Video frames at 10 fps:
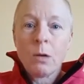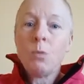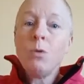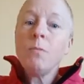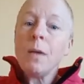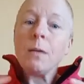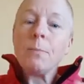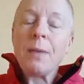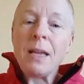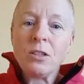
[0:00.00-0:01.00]
Or you make a
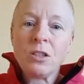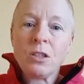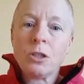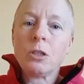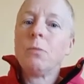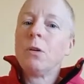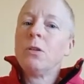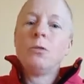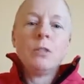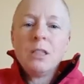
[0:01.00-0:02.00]
bad decision
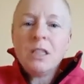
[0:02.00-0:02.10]
because you're